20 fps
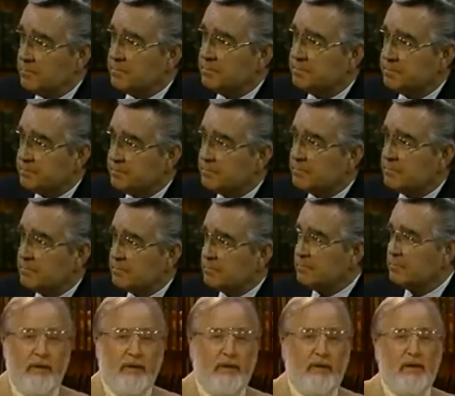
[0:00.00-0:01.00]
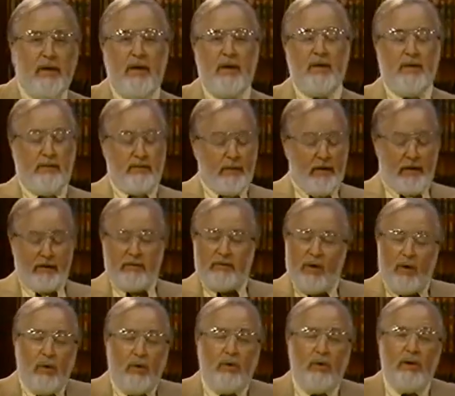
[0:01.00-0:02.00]
Without a vote of any kind. In
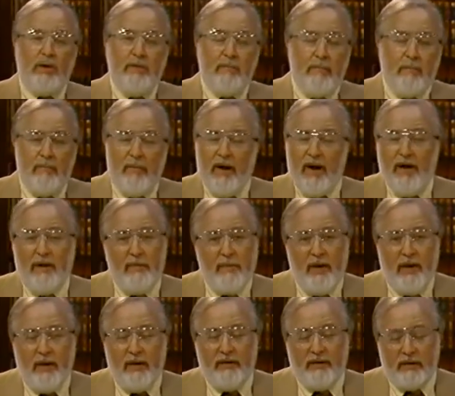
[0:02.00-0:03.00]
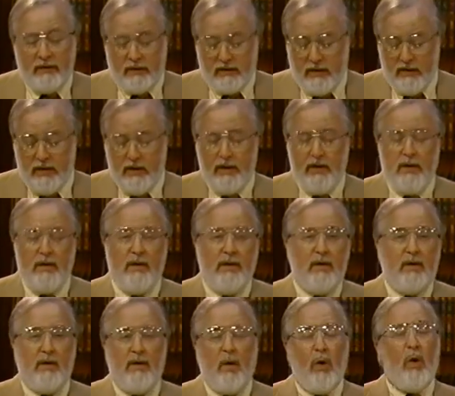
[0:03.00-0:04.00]
fact, totally bypassing
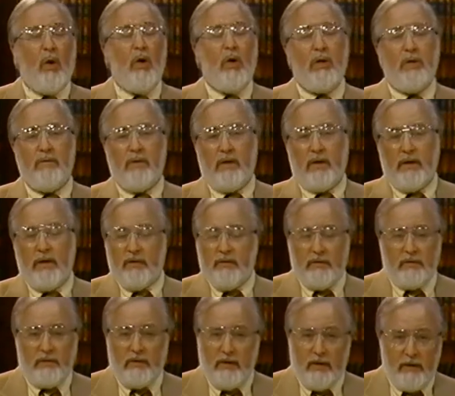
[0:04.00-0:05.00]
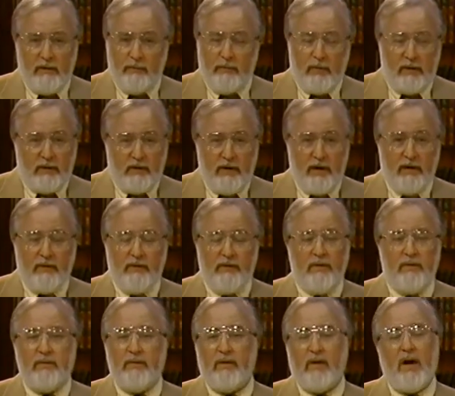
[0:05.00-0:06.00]
all of the legislative
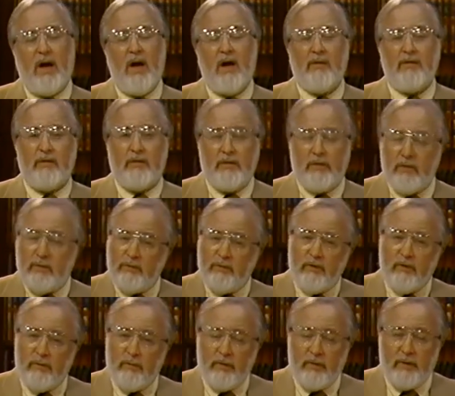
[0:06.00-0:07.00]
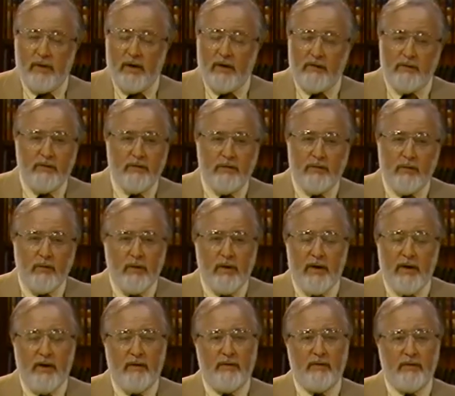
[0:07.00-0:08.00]
protections, the constitutional protections that
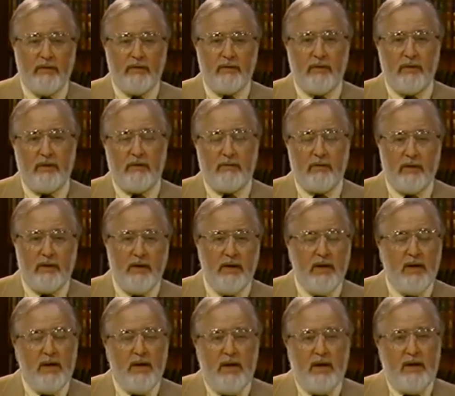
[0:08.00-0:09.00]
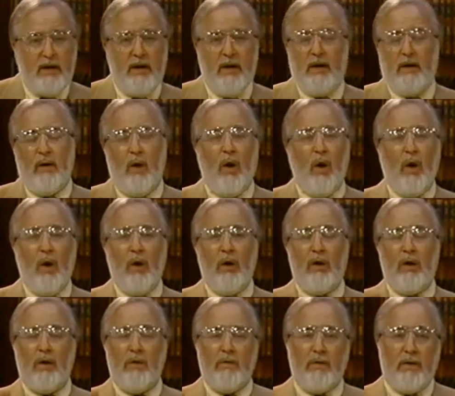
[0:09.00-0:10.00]
we have in this country, and
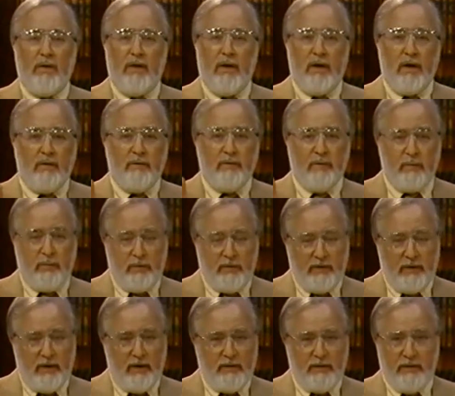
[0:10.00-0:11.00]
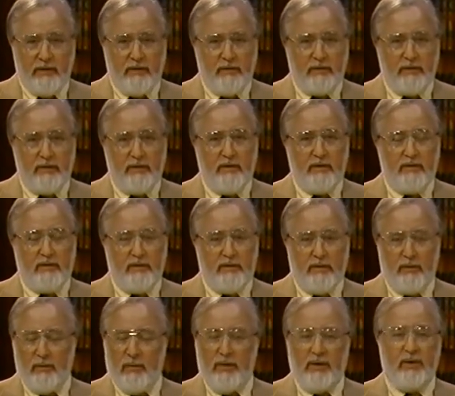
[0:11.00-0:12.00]
all on the grounds of protecting the
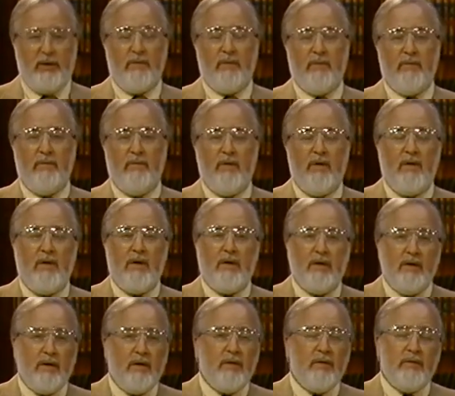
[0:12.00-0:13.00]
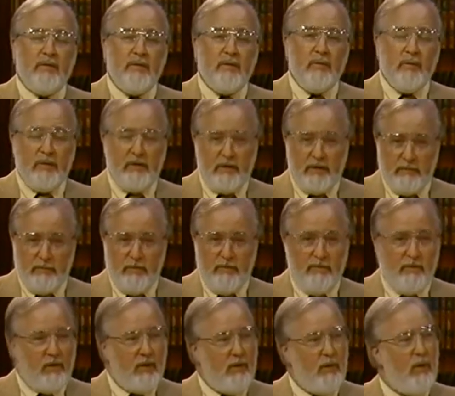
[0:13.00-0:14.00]
citizenry. We need to be very diligent. We need to
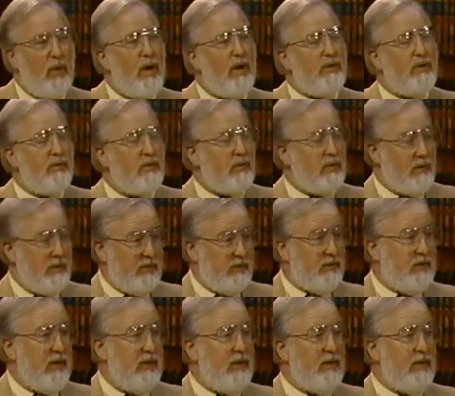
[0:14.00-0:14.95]
be very watchful these